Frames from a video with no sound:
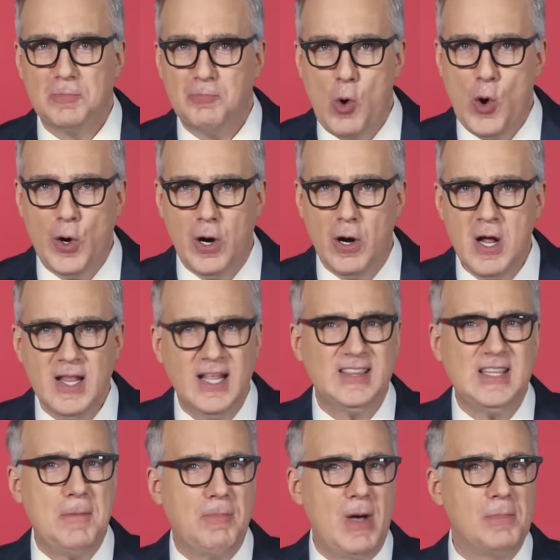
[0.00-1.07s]
the border that
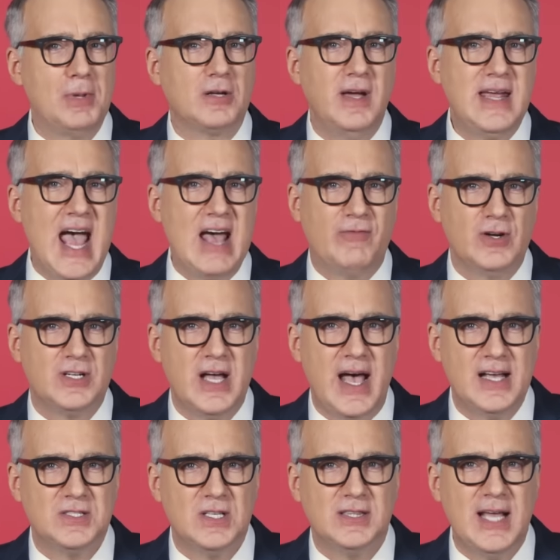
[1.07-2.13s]
they publicly
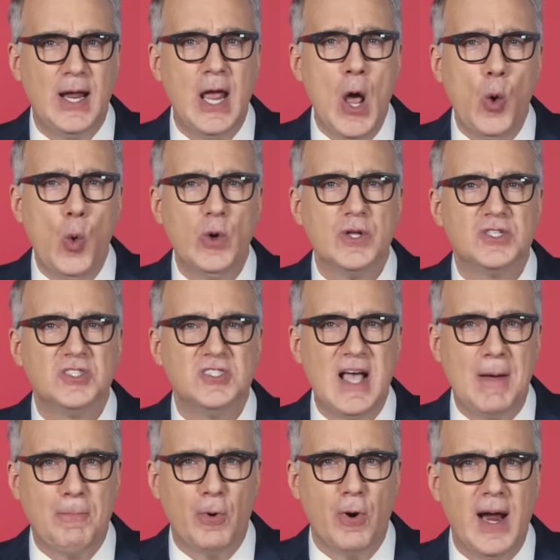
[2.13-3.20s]
advertised that they would
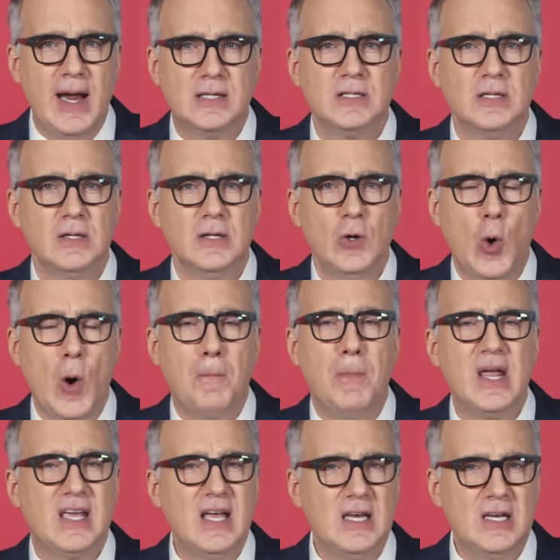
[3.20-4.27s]
separate or
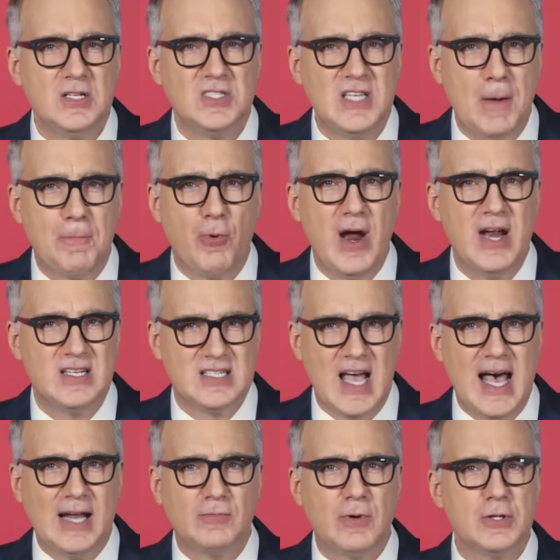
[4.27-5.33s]
begin to separate
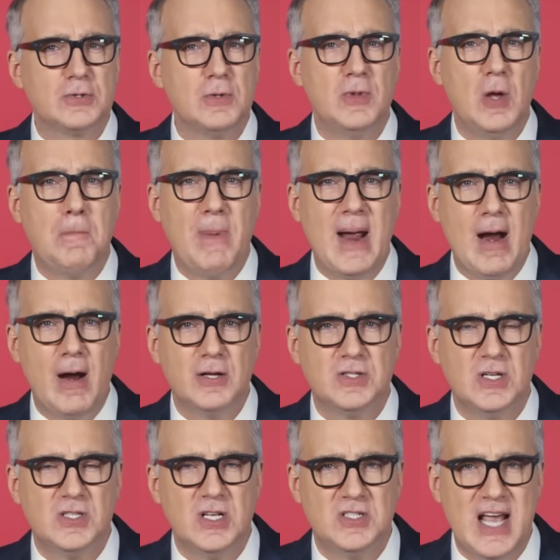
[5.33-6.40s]
toddlers from their parents
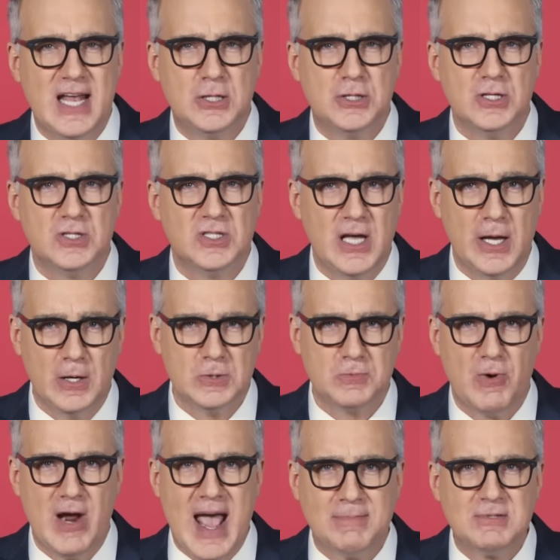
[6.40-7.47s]
at detention centers,
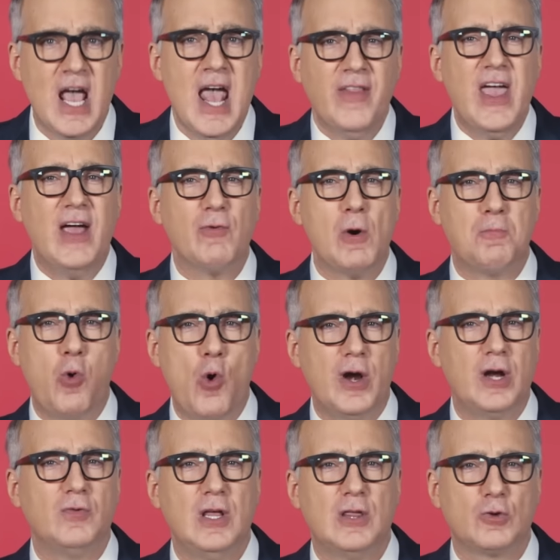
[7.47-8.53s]
perhaps. They have
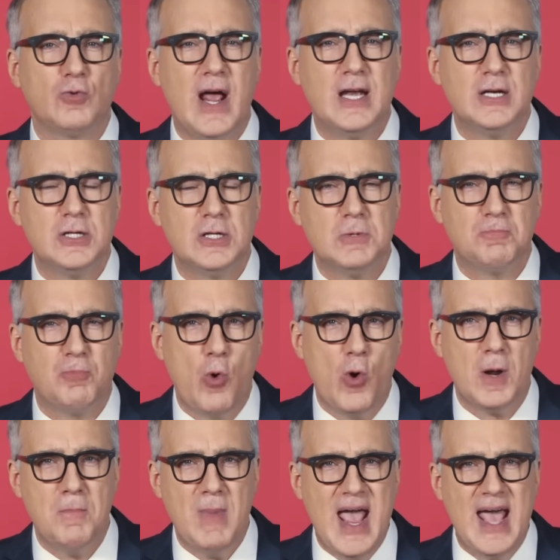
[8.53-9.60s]
reportedly threatened to deport
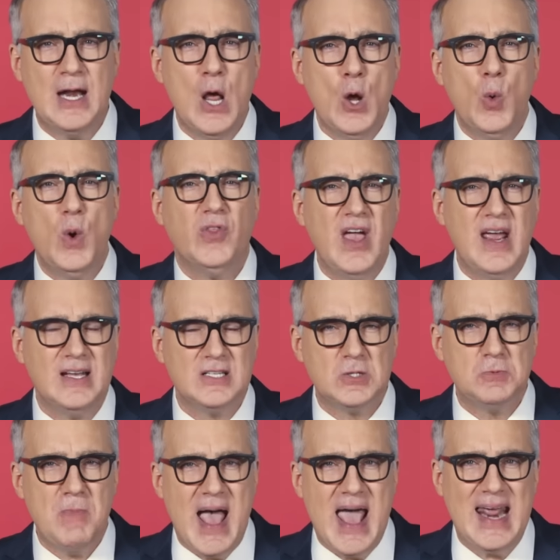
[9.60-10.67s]
a man with a
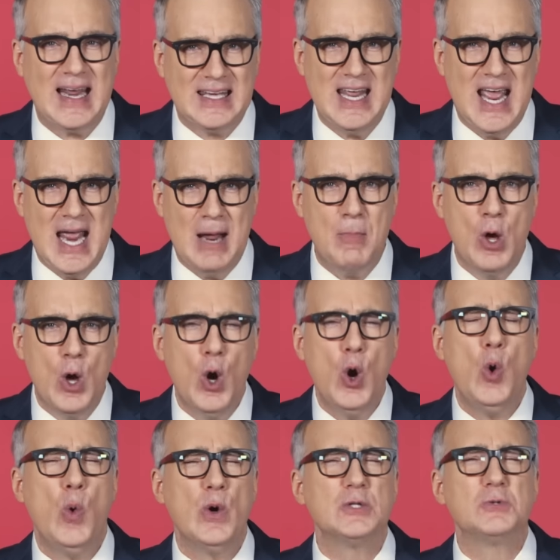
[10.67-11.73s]
Hispanic name who
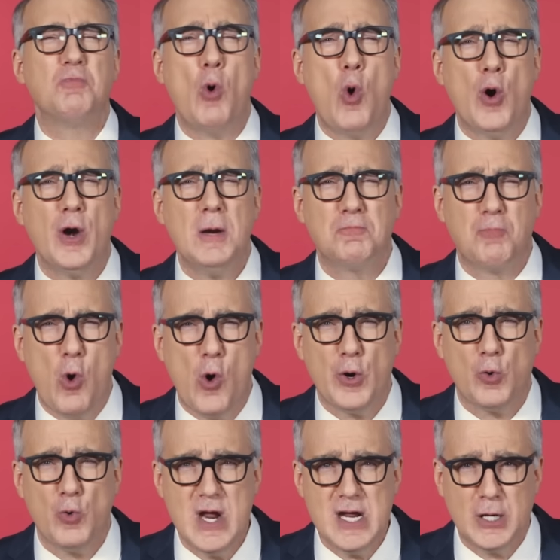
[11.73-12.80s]
was born in Puerto
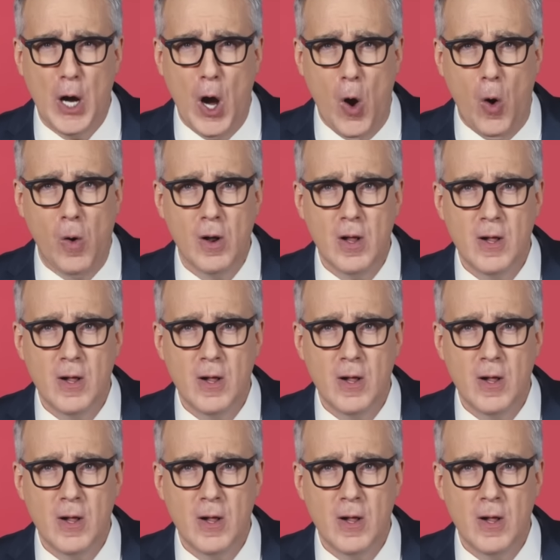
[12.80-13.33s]
Rico.